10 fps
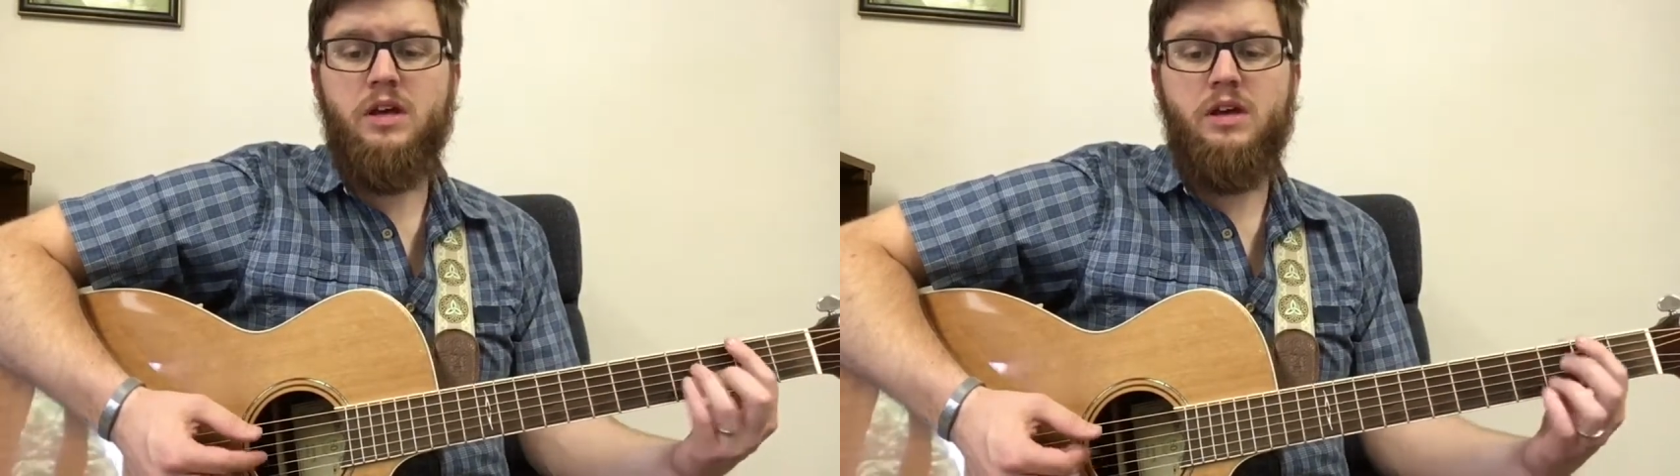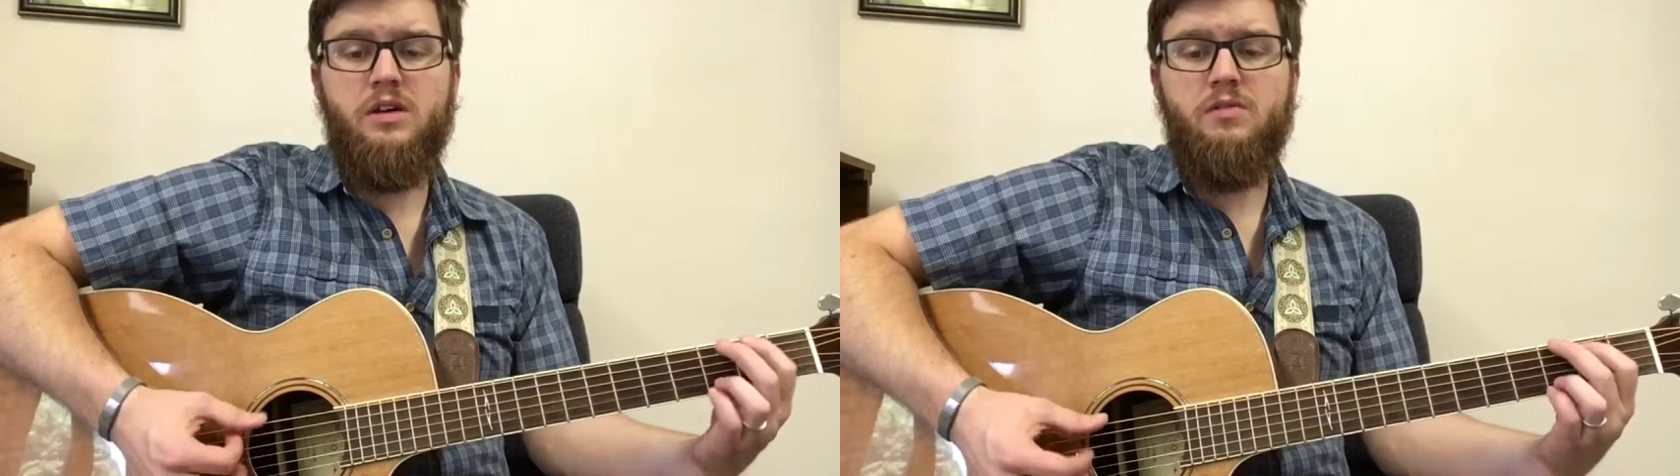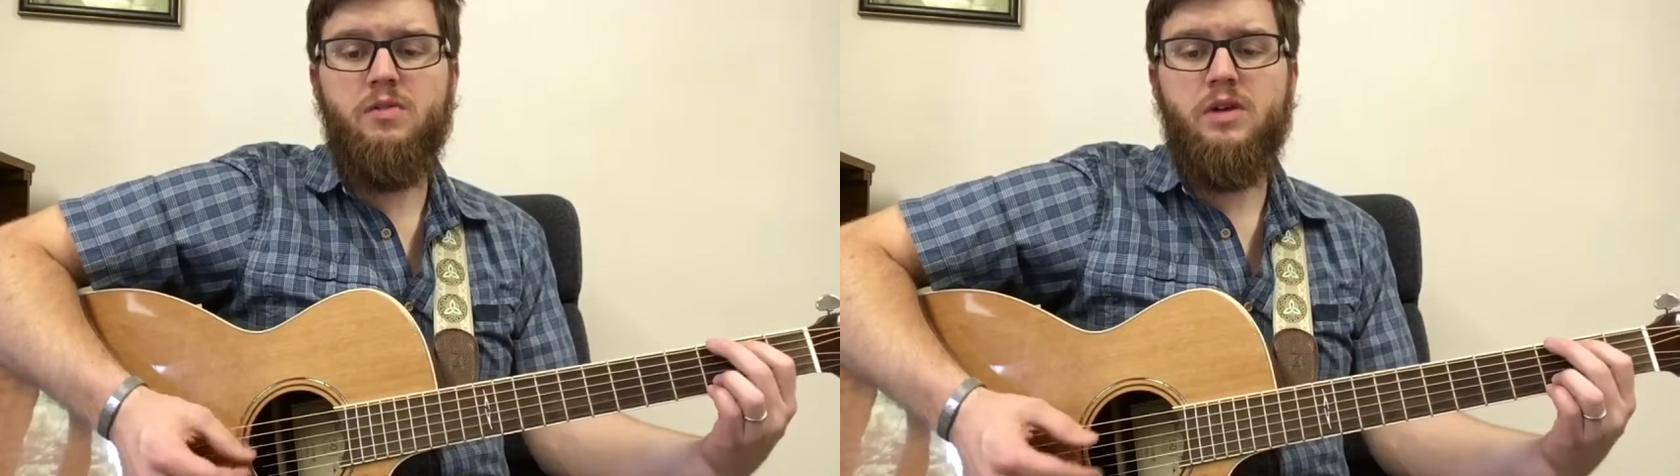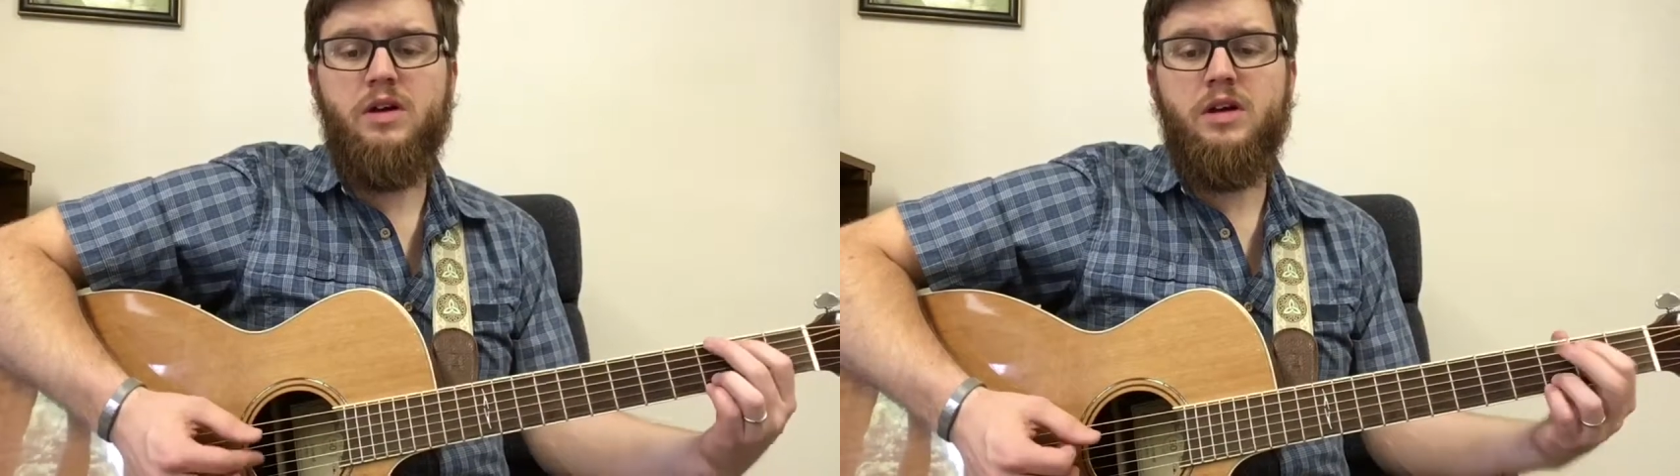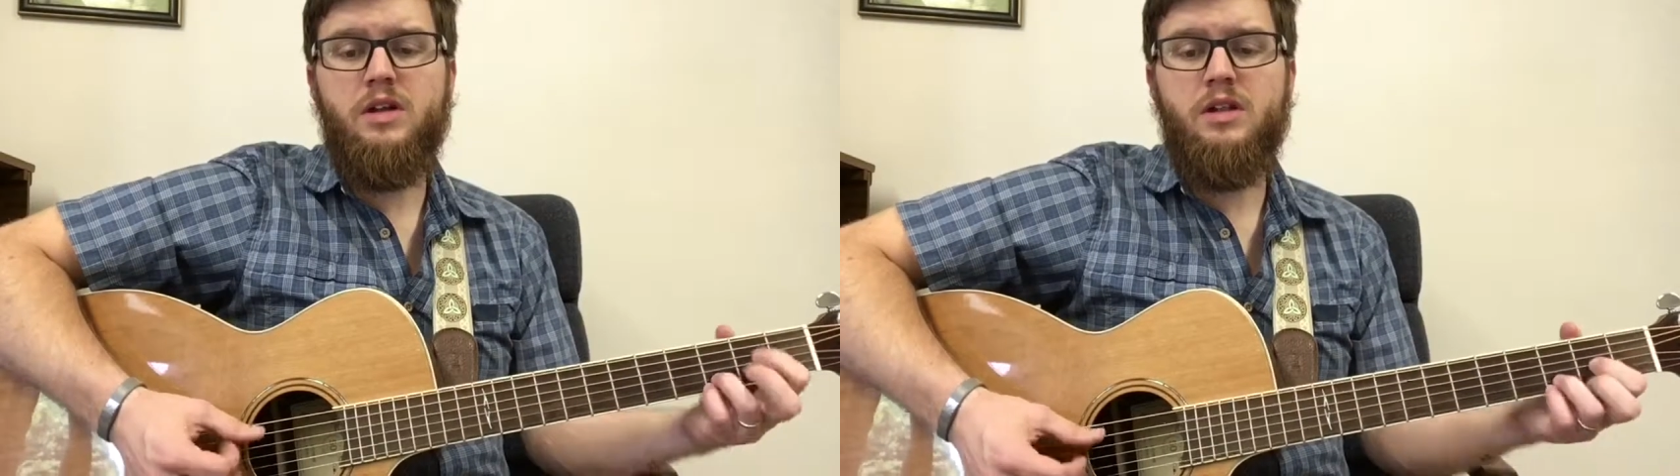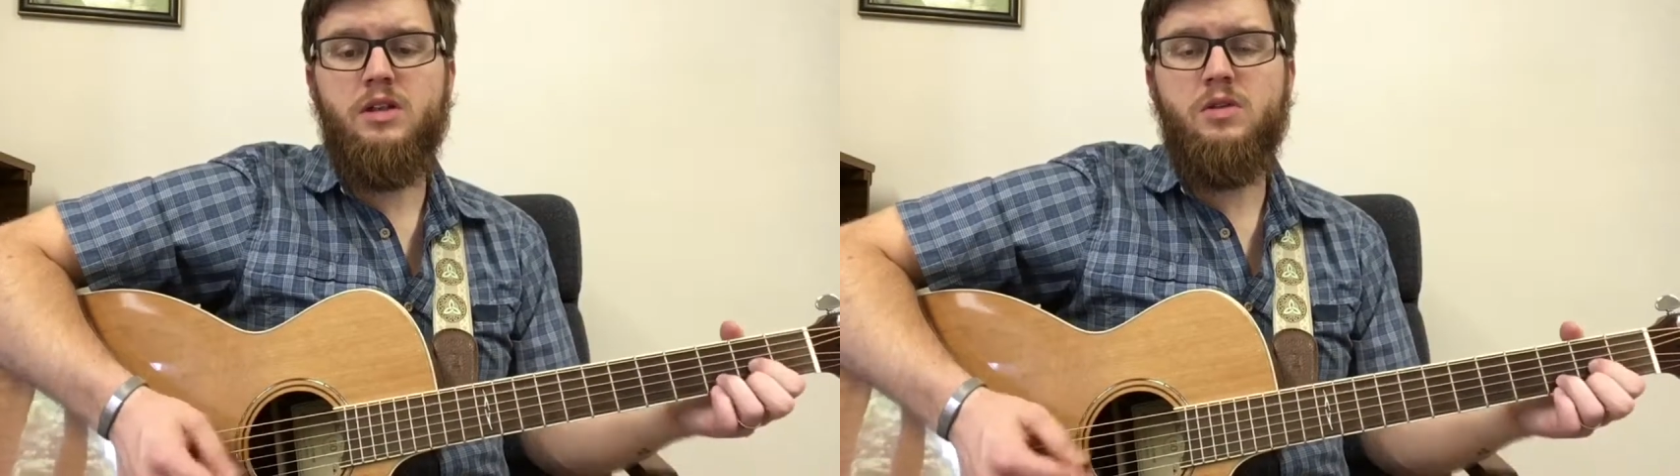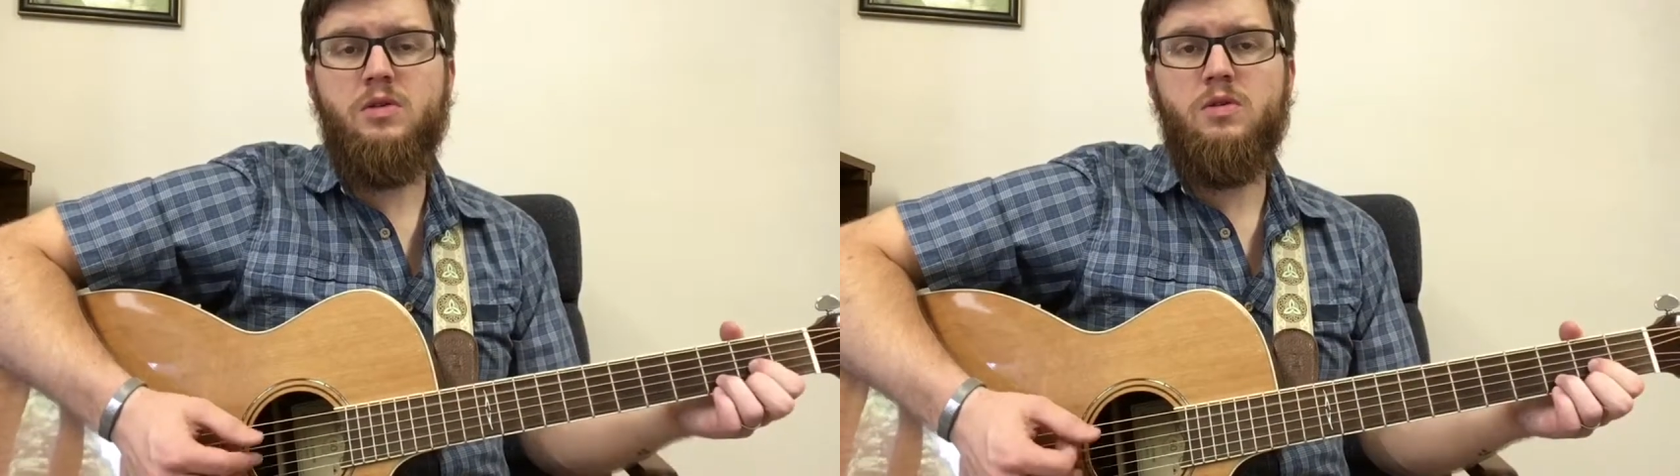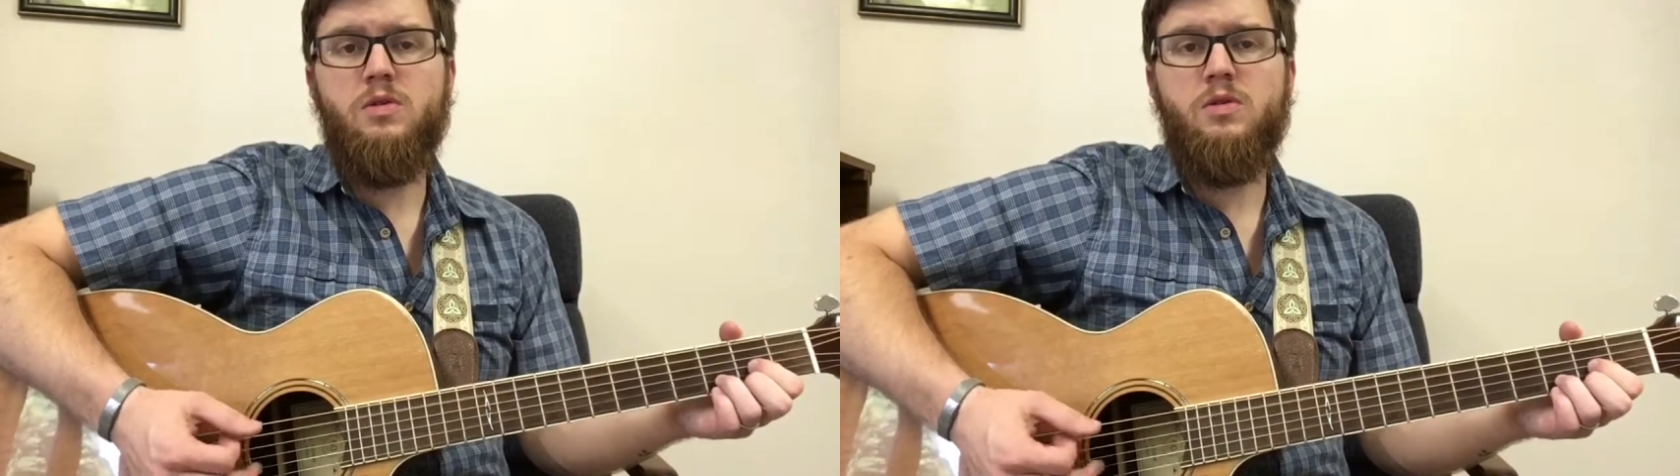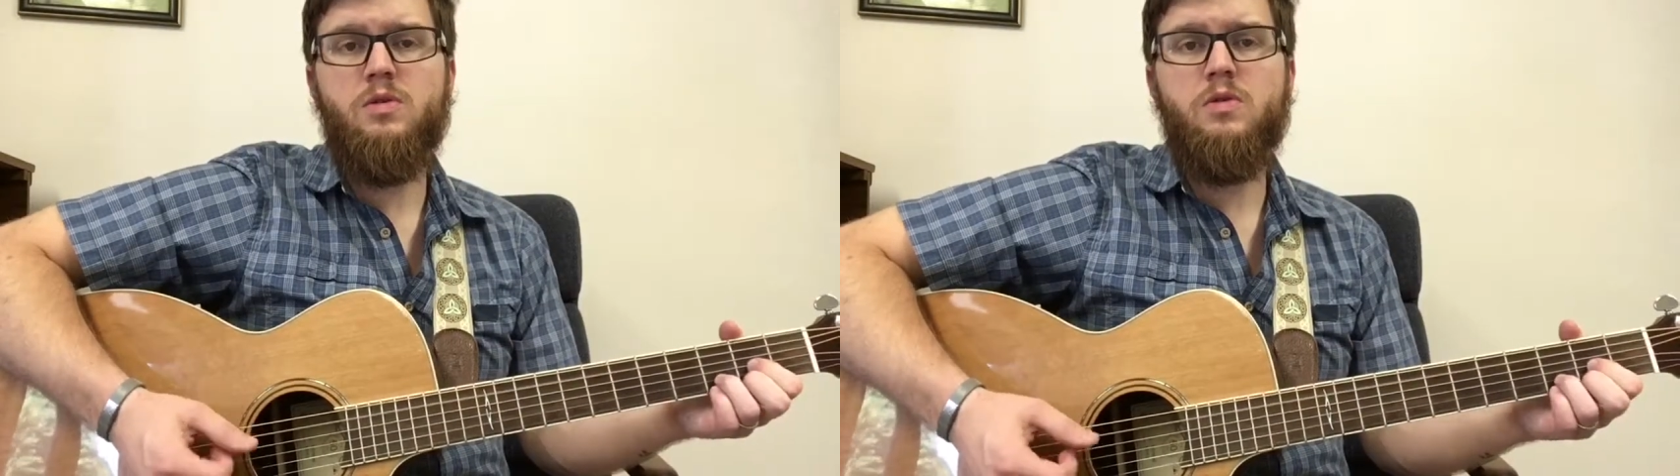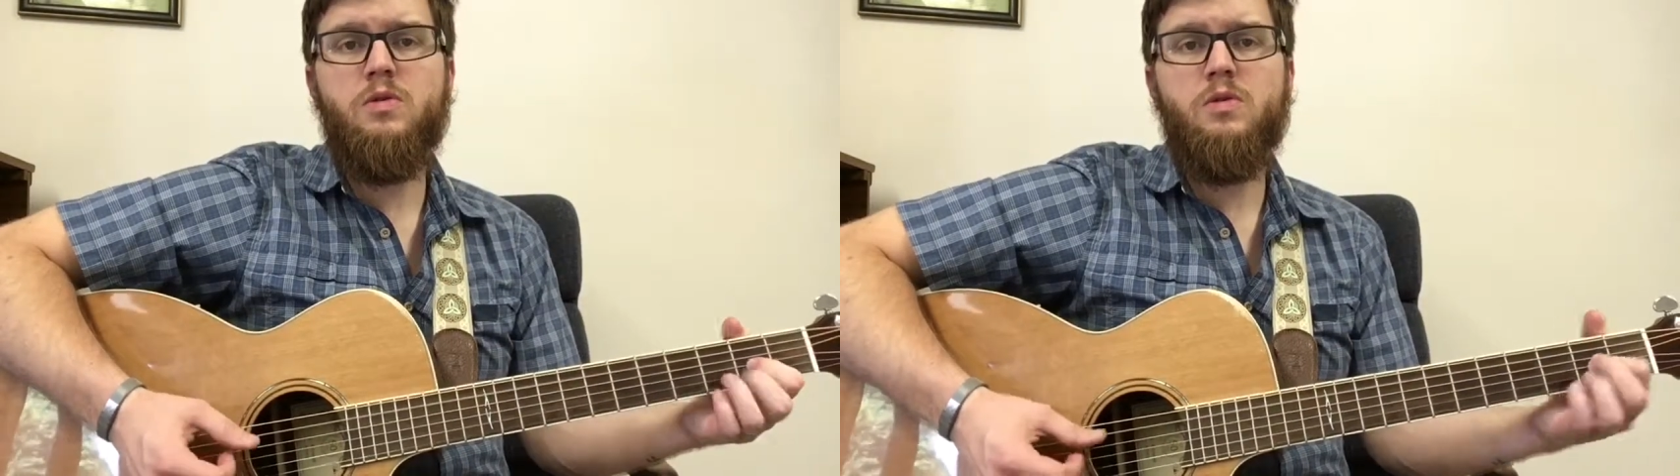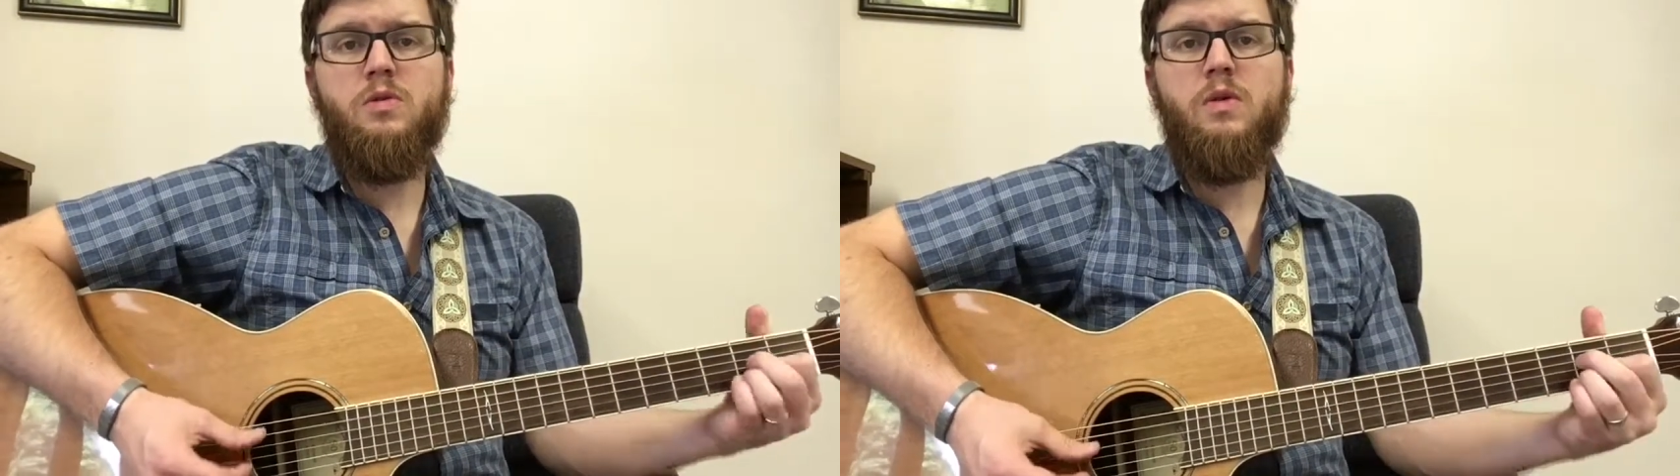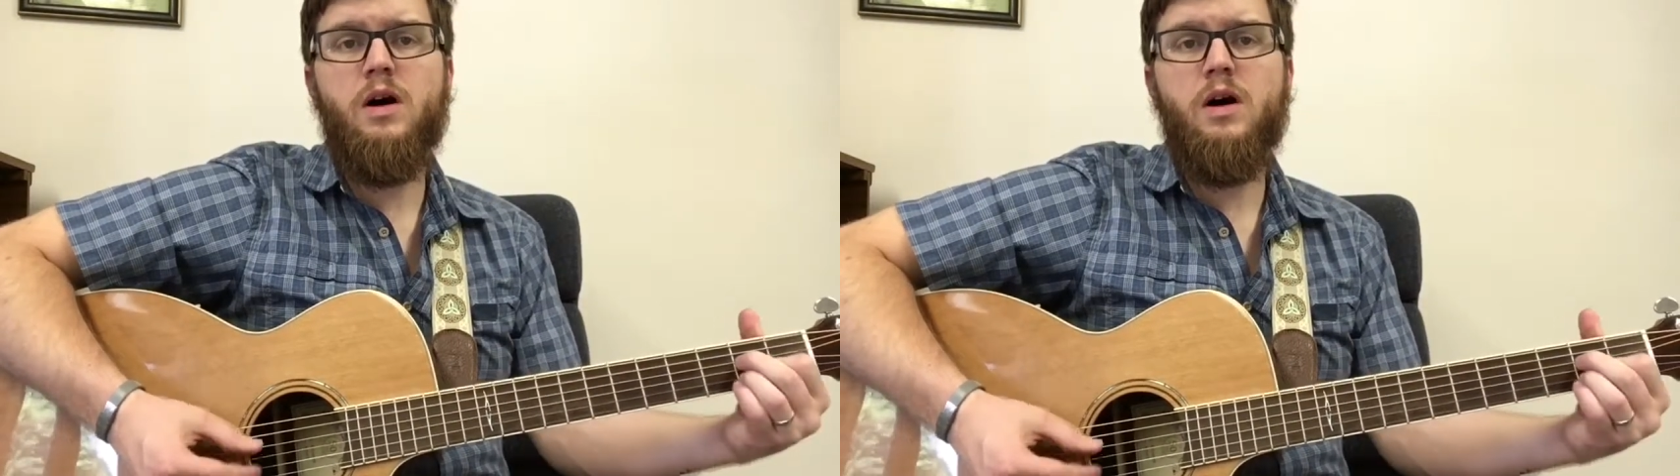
live with you